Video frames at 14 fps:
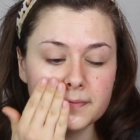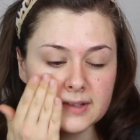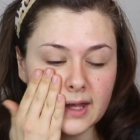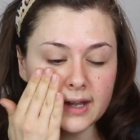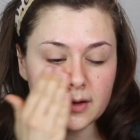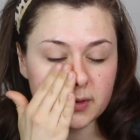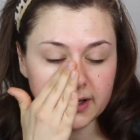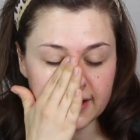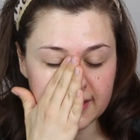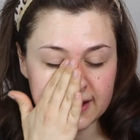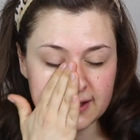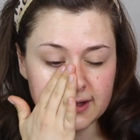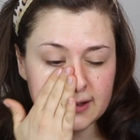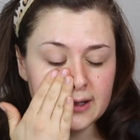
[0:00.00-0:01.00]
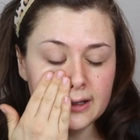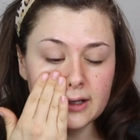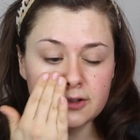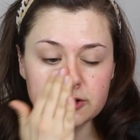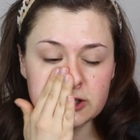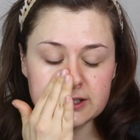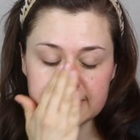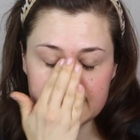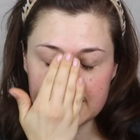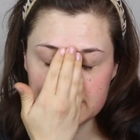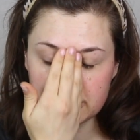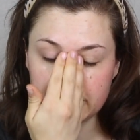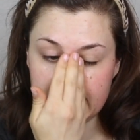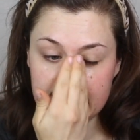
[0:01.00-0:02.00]
It's kind of one of the tricks of
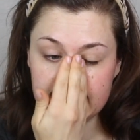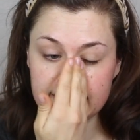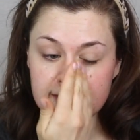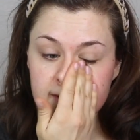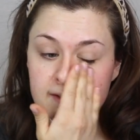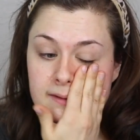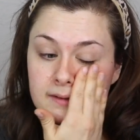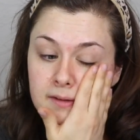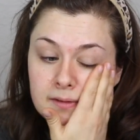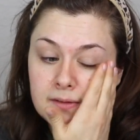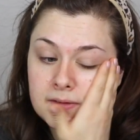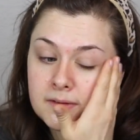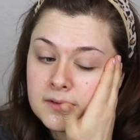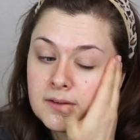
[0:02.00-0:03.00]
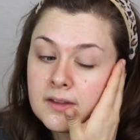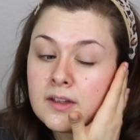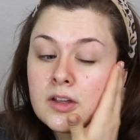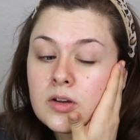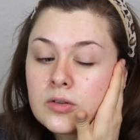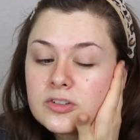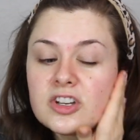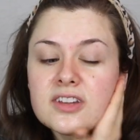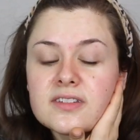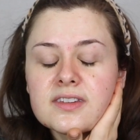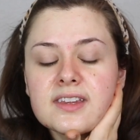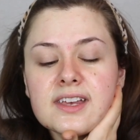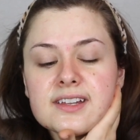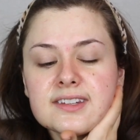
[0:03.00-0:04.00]
the trade.
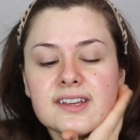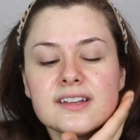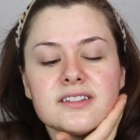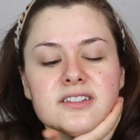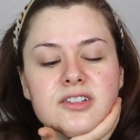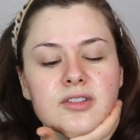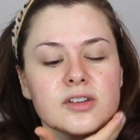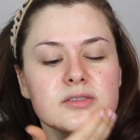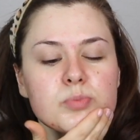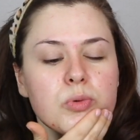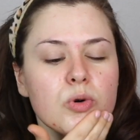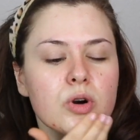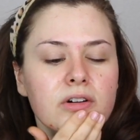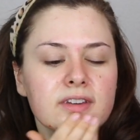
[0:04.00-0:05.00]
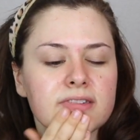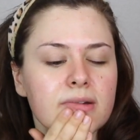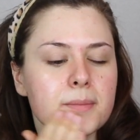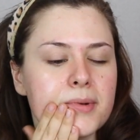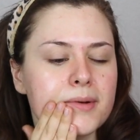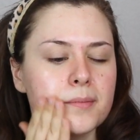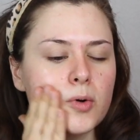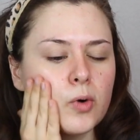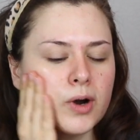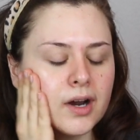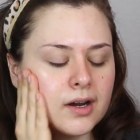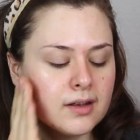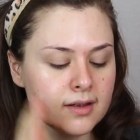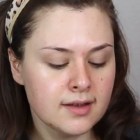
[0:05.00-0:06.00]
Just gets into those pores a bit
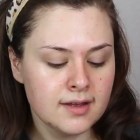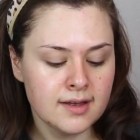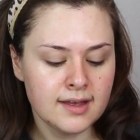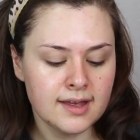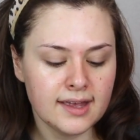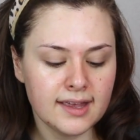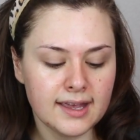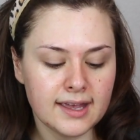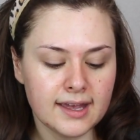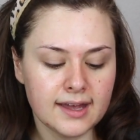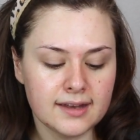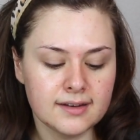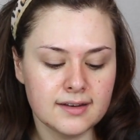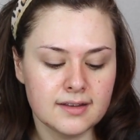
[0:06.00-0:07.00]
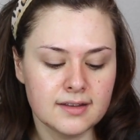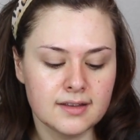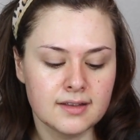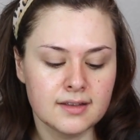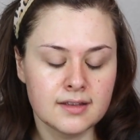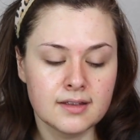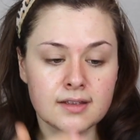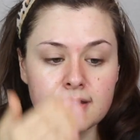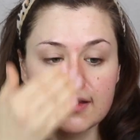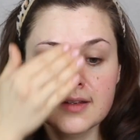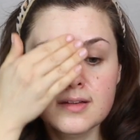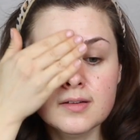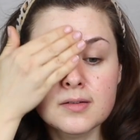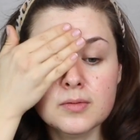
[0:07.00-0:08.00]
more and
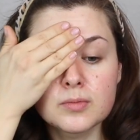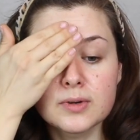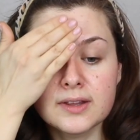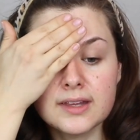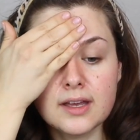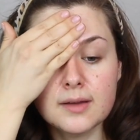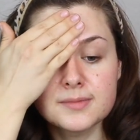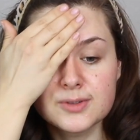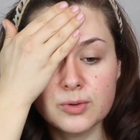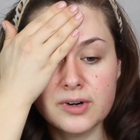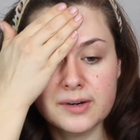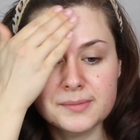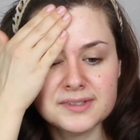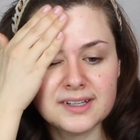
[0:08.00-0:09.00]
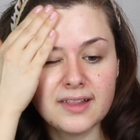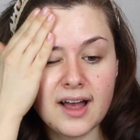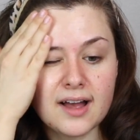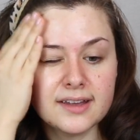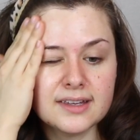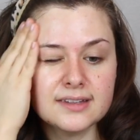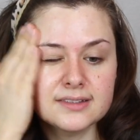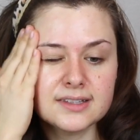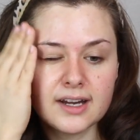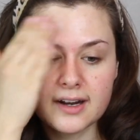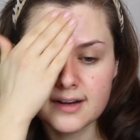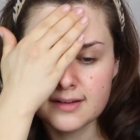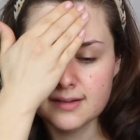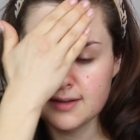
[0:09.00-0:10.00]
really absorbs a lot
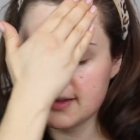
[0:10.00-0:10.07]
easier,